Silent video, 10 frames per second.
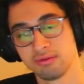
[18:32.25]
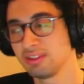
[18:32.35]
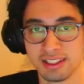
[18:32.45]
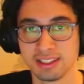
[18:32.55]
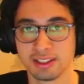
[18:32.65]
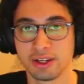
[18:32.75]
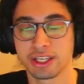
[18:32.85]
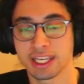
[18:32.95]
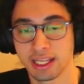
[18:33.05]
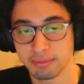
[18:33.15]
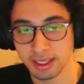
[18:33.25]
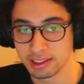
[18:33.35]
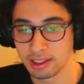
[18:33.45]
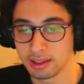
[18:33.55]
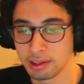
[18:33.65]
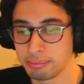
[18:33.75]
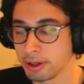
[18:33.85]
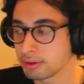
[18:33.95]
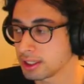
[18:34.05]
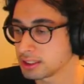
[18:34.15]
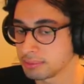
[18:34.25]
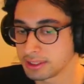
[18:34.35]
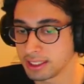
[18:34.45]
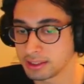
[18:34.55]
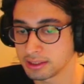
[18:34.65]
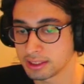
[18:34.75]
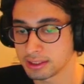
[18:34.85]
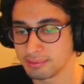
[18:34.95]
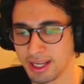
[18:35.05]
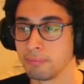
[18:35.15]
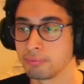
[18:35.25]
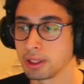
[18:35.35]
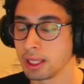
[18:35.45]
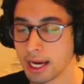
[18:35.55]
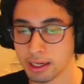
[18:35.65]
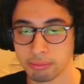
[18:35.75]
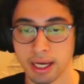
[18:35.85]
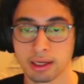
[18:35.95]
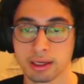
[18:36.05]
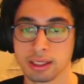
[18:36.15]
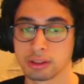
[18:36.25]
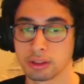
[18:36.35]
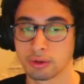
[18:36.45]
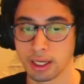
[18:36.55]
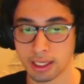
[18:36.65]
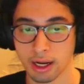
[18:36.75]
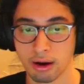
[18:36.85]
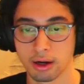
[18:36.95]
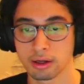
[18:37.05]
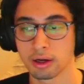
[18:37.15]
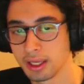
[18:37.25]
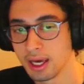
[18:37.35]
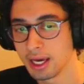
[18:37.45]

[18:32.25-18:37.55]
Are you kidding me? The boat customization system? No. Linebeck is a great character.